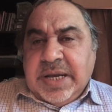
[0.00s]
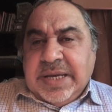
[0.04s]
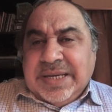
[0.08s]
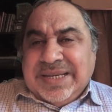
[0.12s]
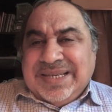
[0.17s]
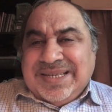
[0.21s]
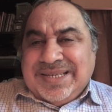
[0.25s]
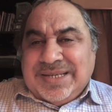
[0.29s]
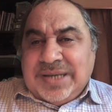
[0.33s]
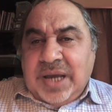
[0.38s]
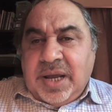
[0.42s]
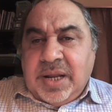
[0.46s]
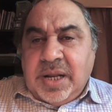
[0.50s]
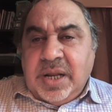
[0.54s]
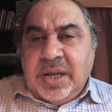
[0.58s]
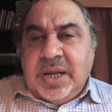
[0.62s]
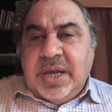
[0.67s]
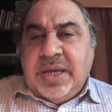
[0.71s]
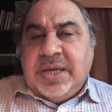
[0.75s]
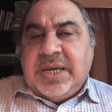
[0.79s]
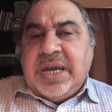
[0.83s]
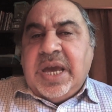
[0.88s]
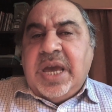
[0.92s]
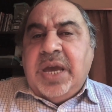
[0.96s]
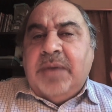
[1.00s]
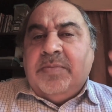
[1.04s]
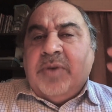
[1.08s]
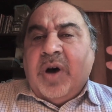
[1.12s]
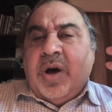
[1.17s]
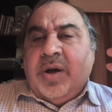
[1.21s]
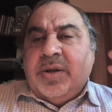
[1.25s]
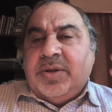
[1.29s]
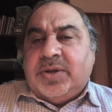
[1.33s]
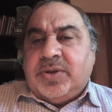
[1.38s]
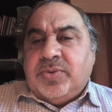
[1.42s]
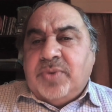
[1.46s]
suddenly came
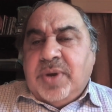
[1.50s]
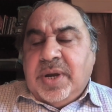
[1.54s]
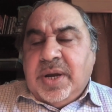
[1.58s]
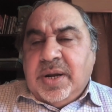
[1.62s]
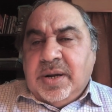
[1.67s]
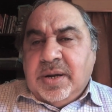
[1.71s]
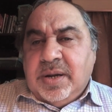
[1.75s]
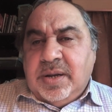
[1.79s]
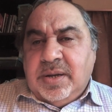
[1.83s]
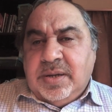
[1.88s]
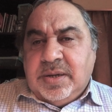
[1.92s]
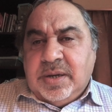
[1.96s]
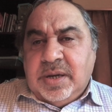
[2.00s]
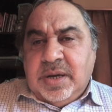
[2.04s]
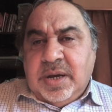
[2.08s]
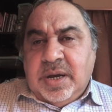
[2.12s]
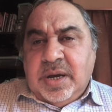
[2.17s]
onto England,